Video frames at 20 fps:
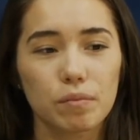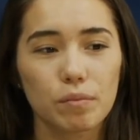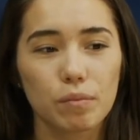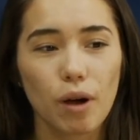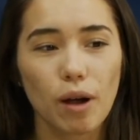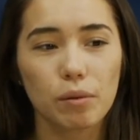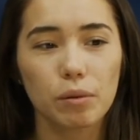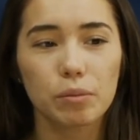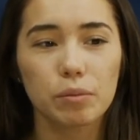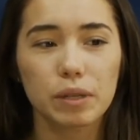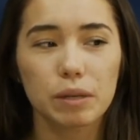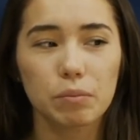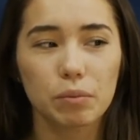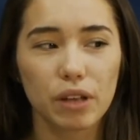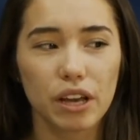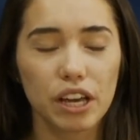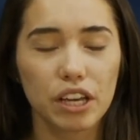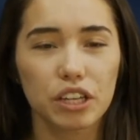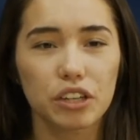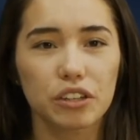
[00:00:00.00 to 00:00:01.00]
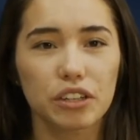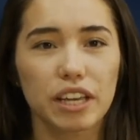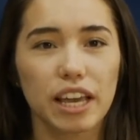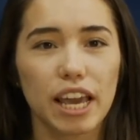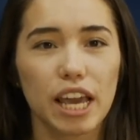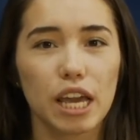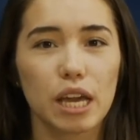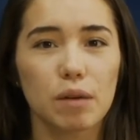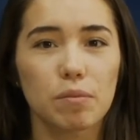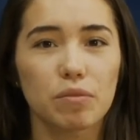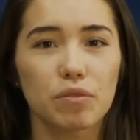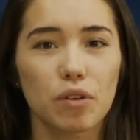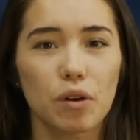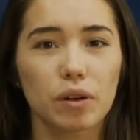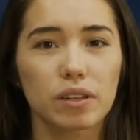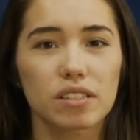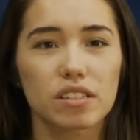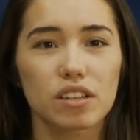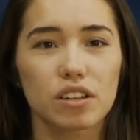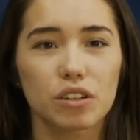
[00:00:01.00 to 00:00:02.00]
probably playing your game,
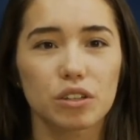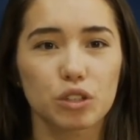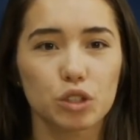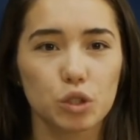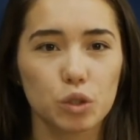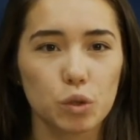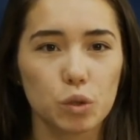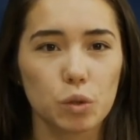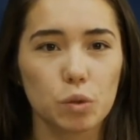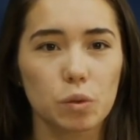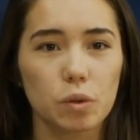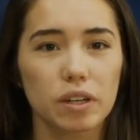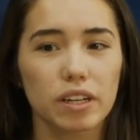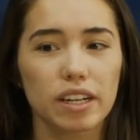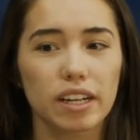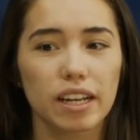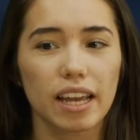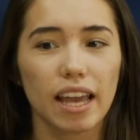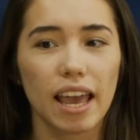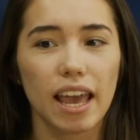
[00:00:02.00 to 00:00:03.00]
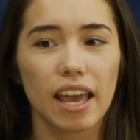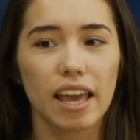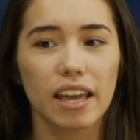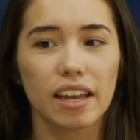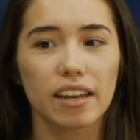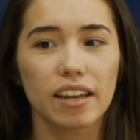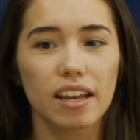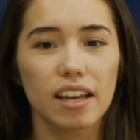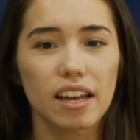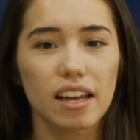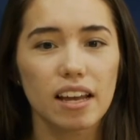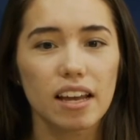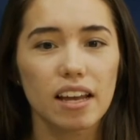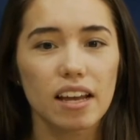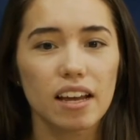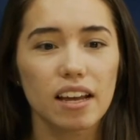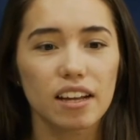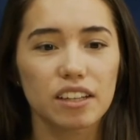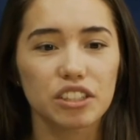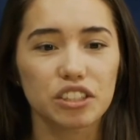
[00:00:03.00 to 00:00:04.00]
focusing on your schoolwork, and
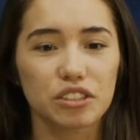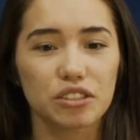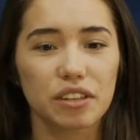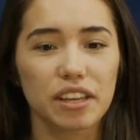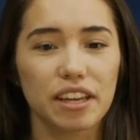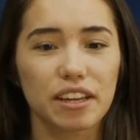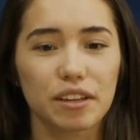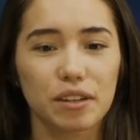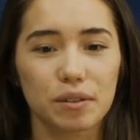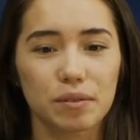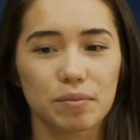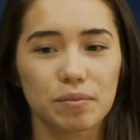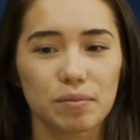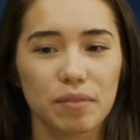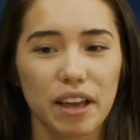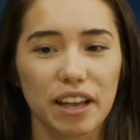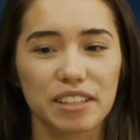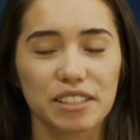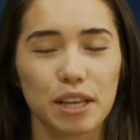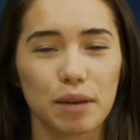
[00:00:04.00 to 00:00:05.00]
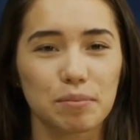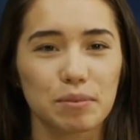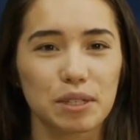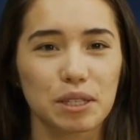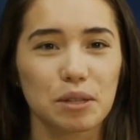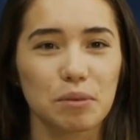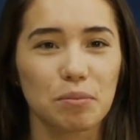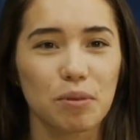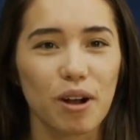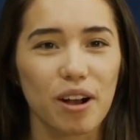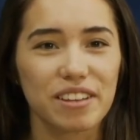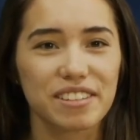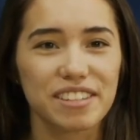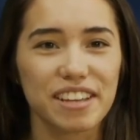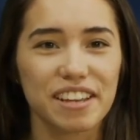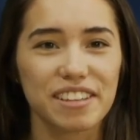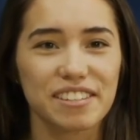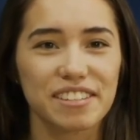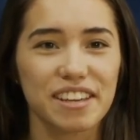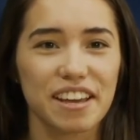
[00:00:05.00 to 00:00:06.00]
just like accepting the
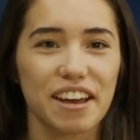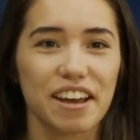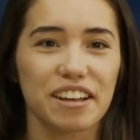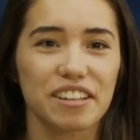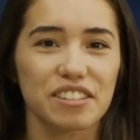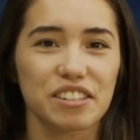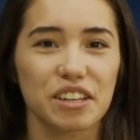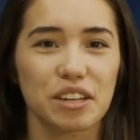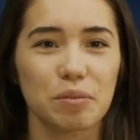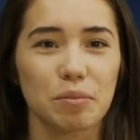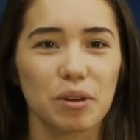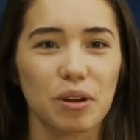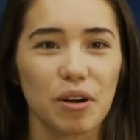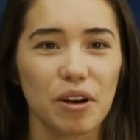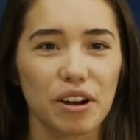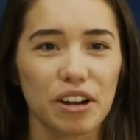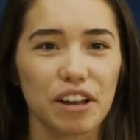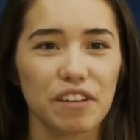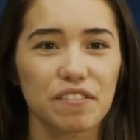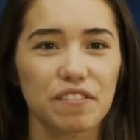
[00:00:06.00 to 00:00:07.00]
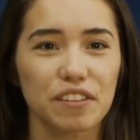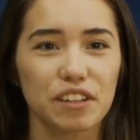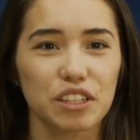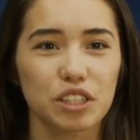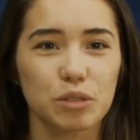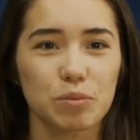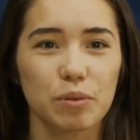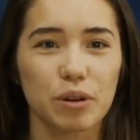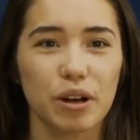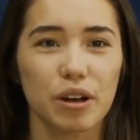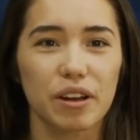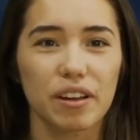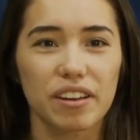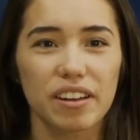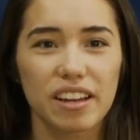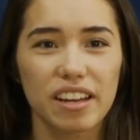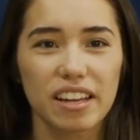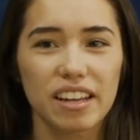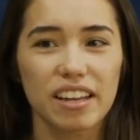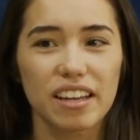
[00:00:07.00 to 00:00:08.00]
process. Yeah, it's going to be hard at first, but
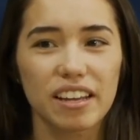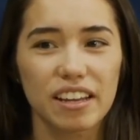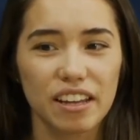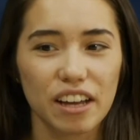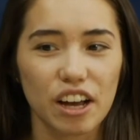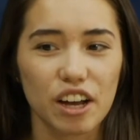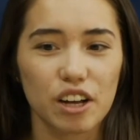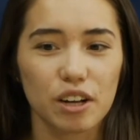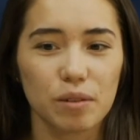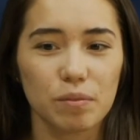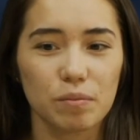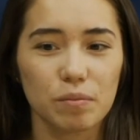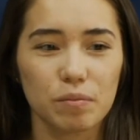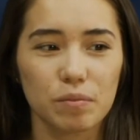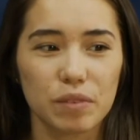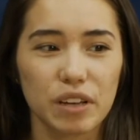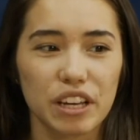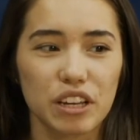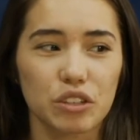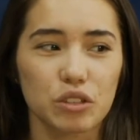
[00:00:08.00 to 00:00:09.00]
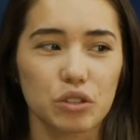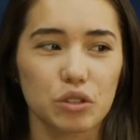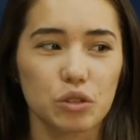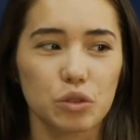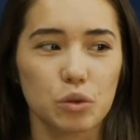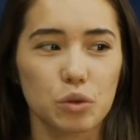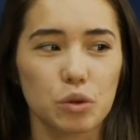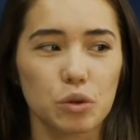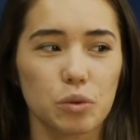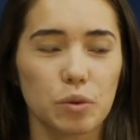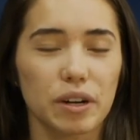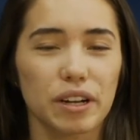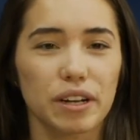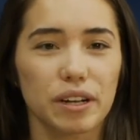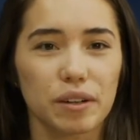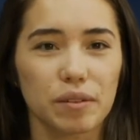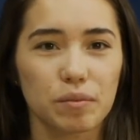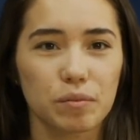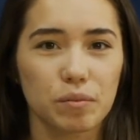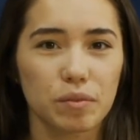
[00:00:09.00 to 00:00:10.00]
it is a school
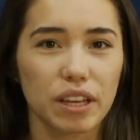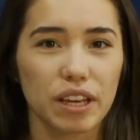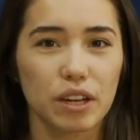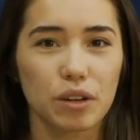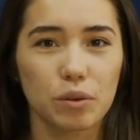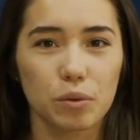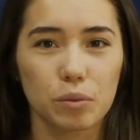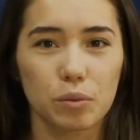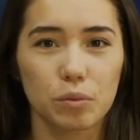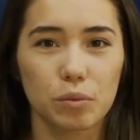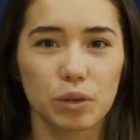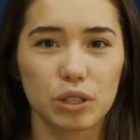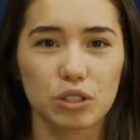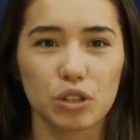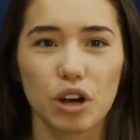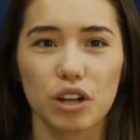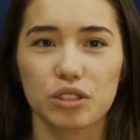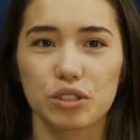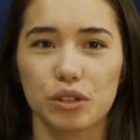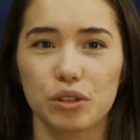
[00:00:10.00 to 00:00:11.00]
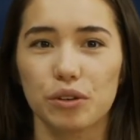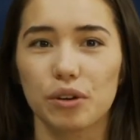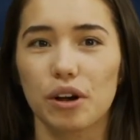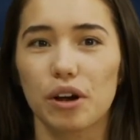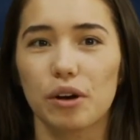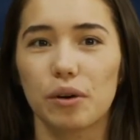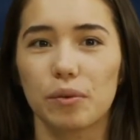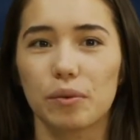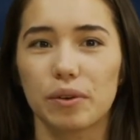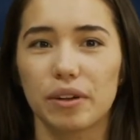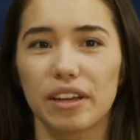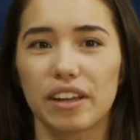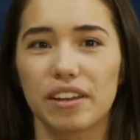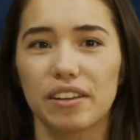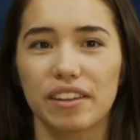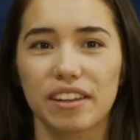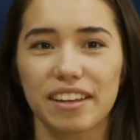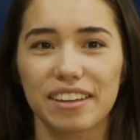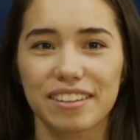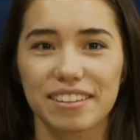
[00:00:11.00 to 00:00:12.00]
where like we're taught to grow
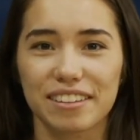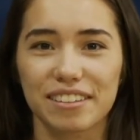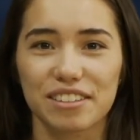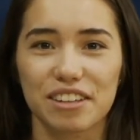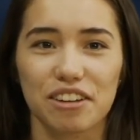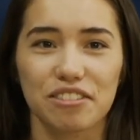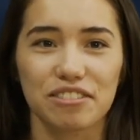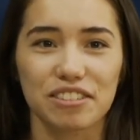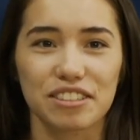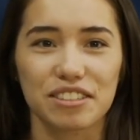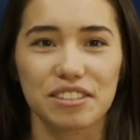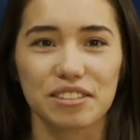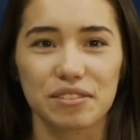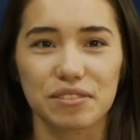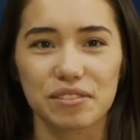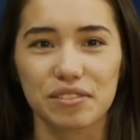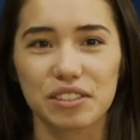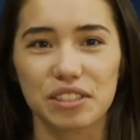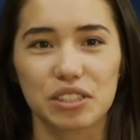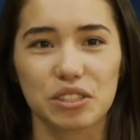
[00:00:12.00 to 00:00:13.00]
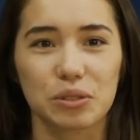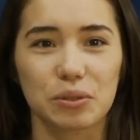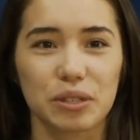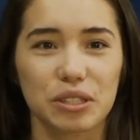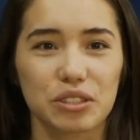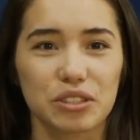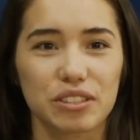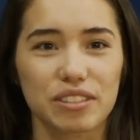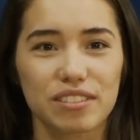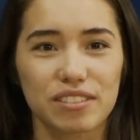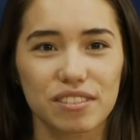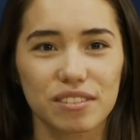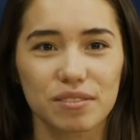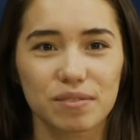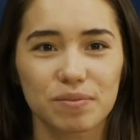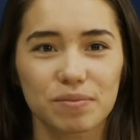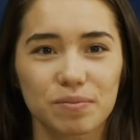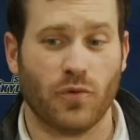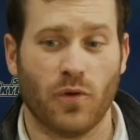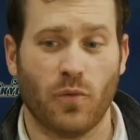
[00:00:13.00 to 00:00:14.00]
in like the toughest of situations.
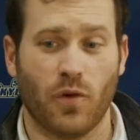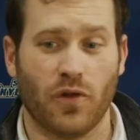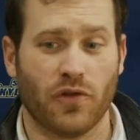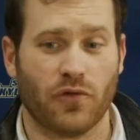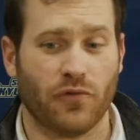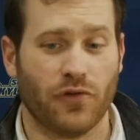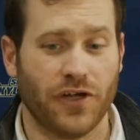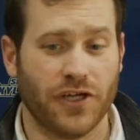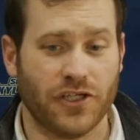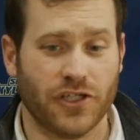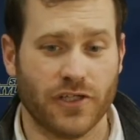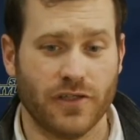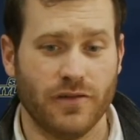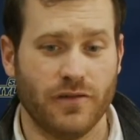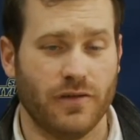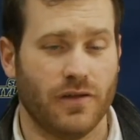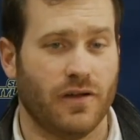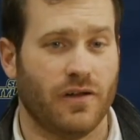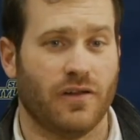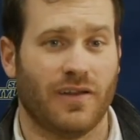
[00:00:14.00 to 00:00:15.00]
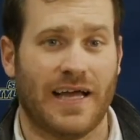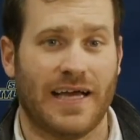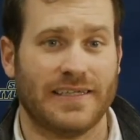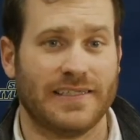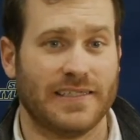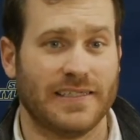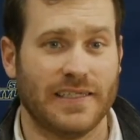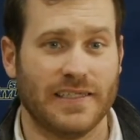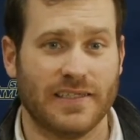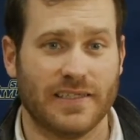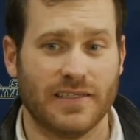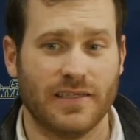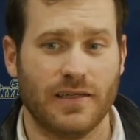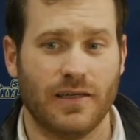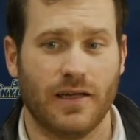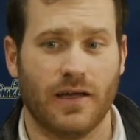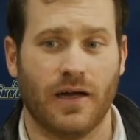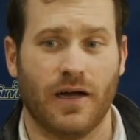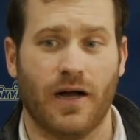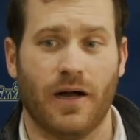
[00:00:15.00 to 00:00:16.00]
We won the region last
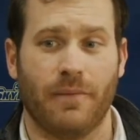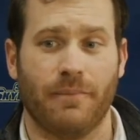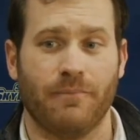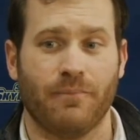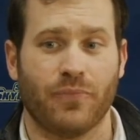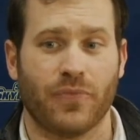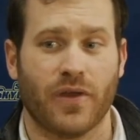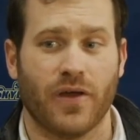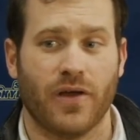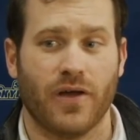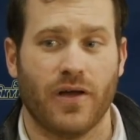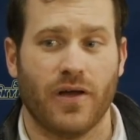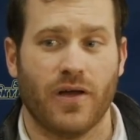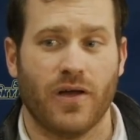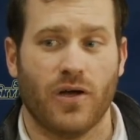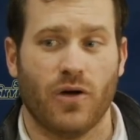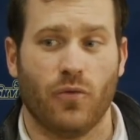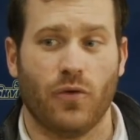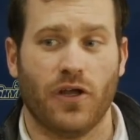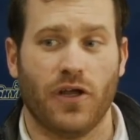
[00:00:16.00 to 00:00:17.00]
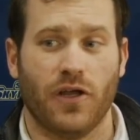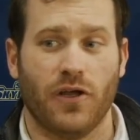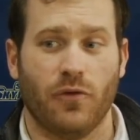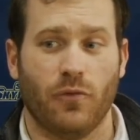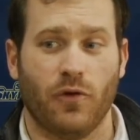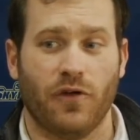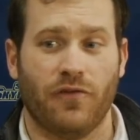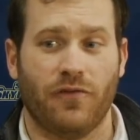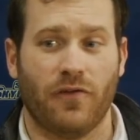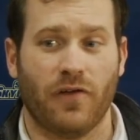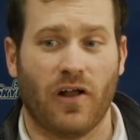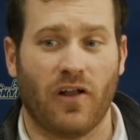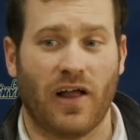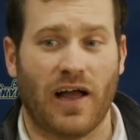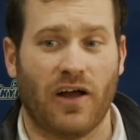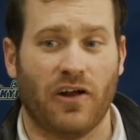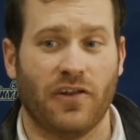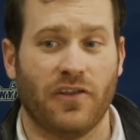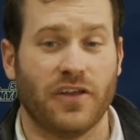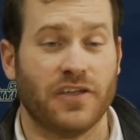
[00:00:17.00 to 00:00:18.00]
season. We fell
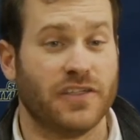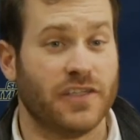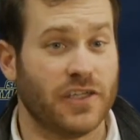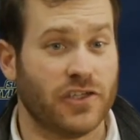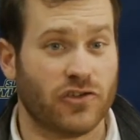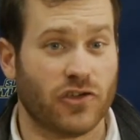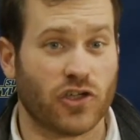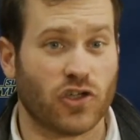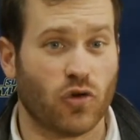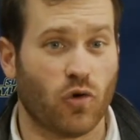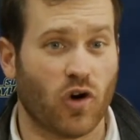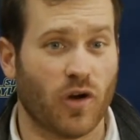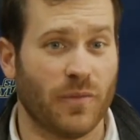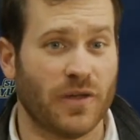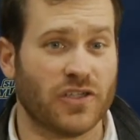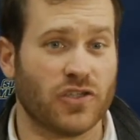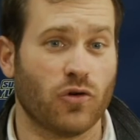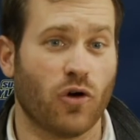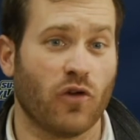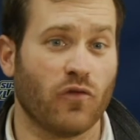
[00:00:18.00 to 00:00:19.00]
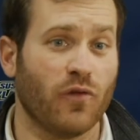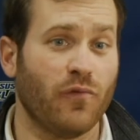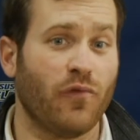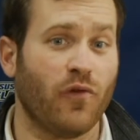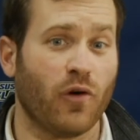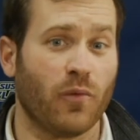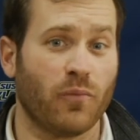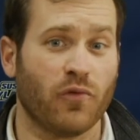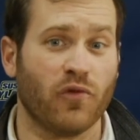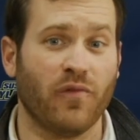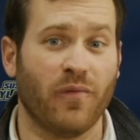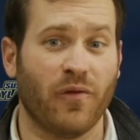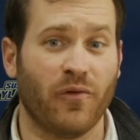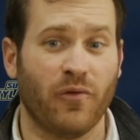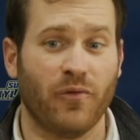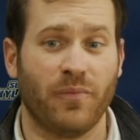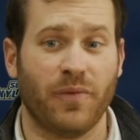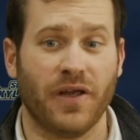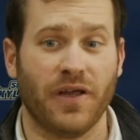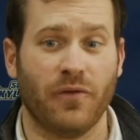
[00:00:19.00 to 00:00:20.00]
out of the district tournament, so our room for improvement
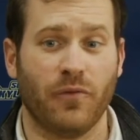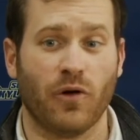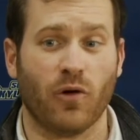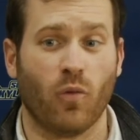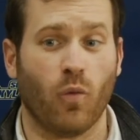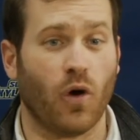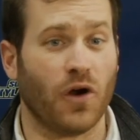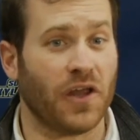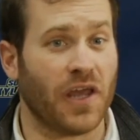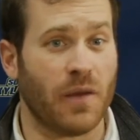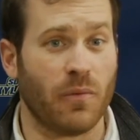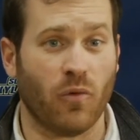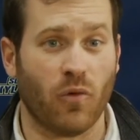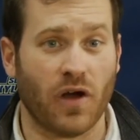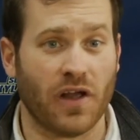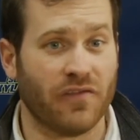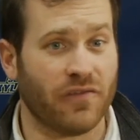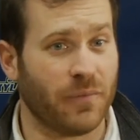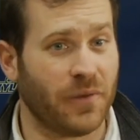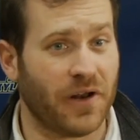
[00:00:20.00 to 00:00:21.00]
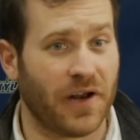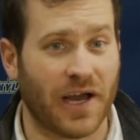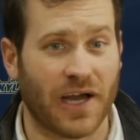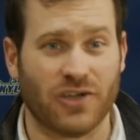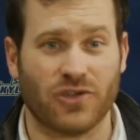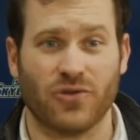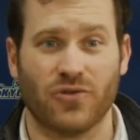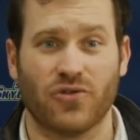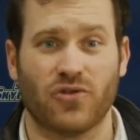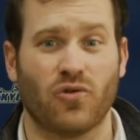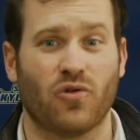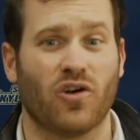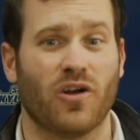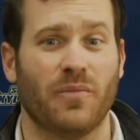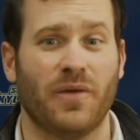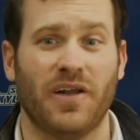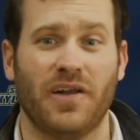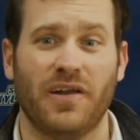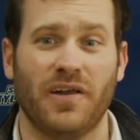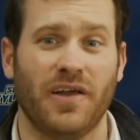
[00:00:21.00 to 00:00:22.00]
would be we were one game away from the national
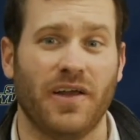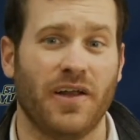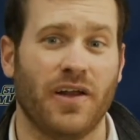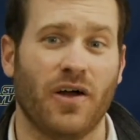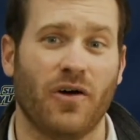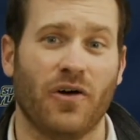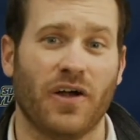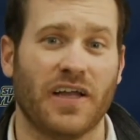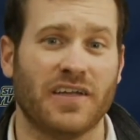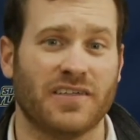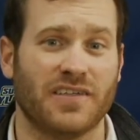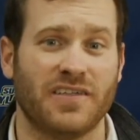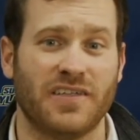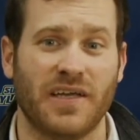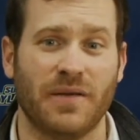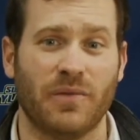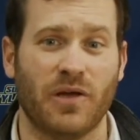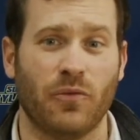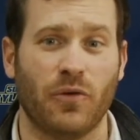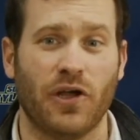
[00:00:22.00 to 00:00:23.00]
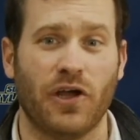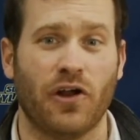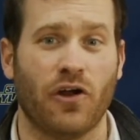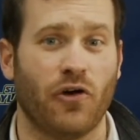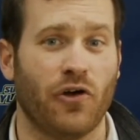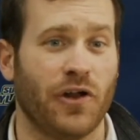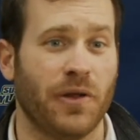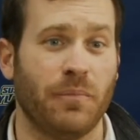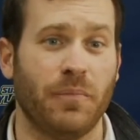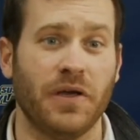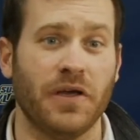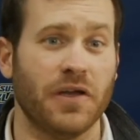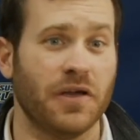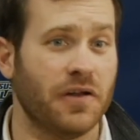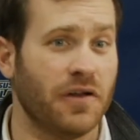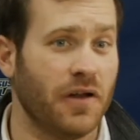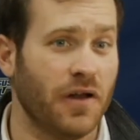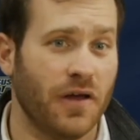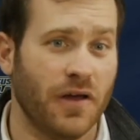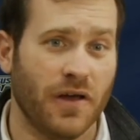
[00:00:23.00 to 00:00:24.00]
tournament, you know, against a team that we had already
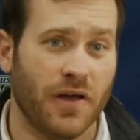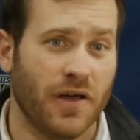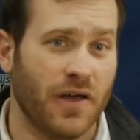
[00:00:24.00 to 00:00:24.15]
beaten,